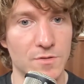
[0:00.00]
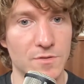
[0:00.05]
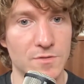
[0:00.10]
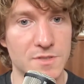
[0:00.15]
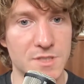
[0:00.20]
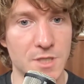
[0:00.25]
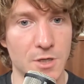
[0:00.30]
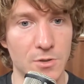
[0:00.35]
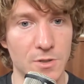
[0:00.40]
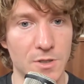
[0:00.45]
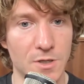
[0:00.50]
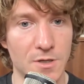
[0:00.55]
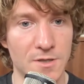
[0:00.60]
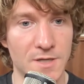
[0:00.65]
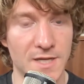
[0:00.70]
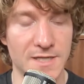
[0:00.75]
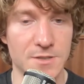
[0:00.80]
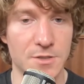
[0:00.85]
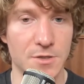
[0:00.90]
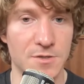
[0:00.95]
Solon
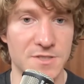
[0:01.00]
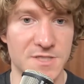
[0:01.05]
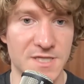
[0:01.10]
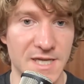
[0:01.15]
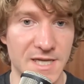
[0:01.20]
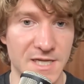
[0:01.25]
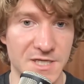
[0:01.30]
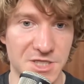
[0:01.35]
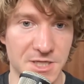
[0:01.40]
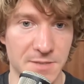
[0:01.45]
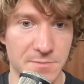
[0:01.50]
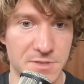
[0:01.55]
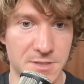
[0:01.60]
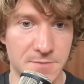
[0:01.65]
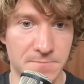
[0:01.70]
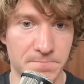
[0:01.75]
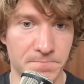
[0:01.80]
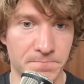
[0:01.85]
had gone to Egypt.